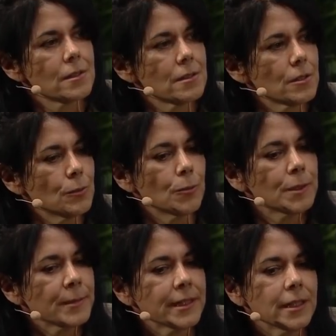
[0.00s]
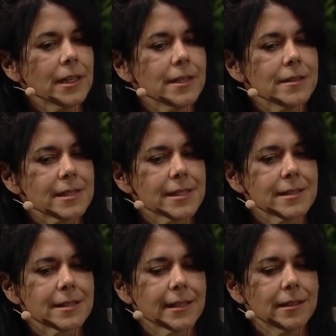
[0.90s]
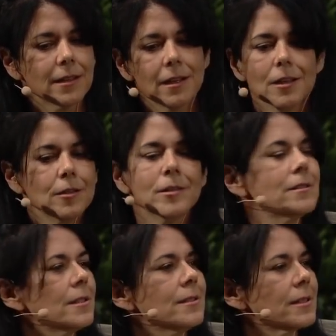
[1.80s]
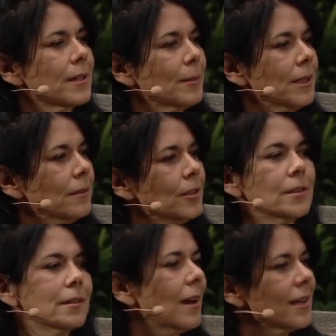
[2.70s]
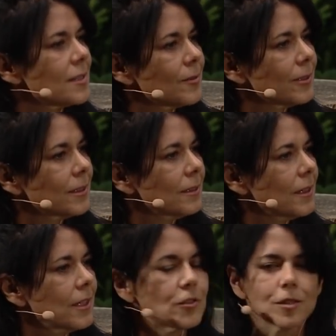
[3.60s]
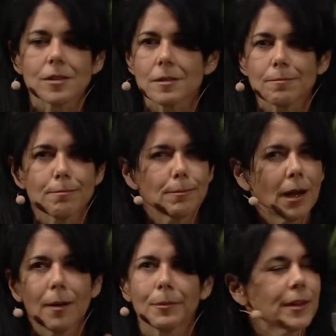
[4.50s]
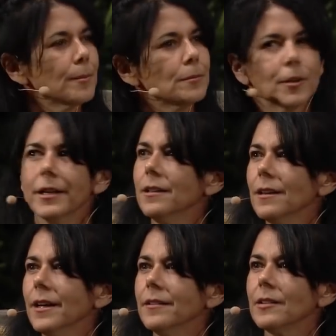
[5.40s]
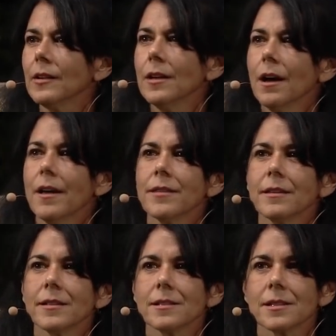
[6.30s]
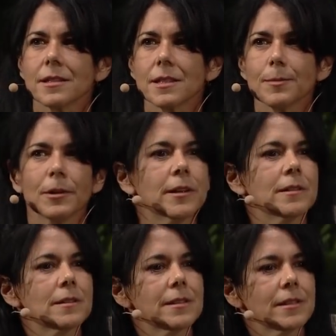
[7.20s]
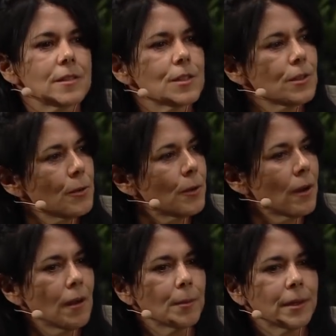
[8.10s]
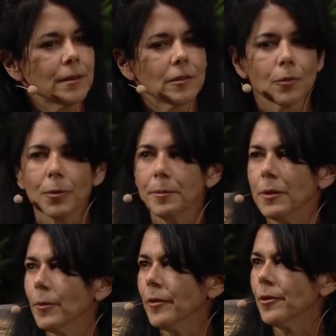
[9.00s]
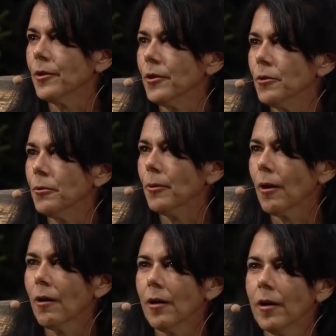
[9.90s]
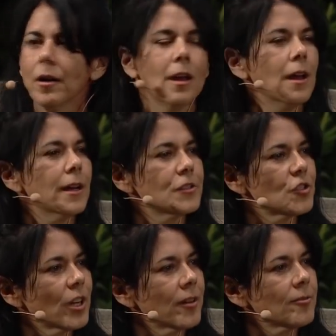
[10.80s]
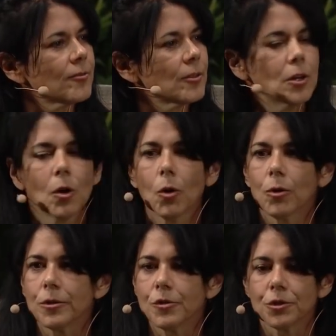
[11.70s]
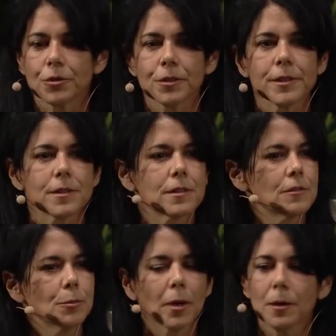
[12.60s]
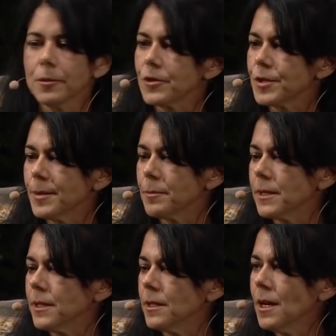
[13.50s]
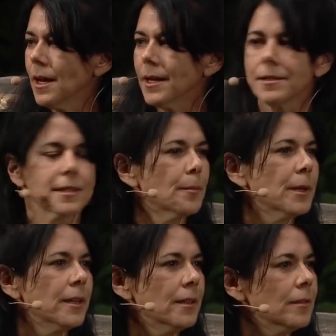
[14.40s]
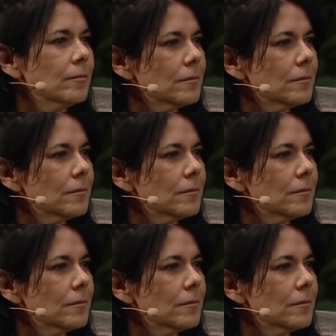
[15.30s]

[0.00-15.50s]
to women, in the sense that you didn't see this coming. You didn't ask for it. It just popped up, right? And I think that's an experience that's so common to women, whether you are a chef or a journalist, you publish something, and somebody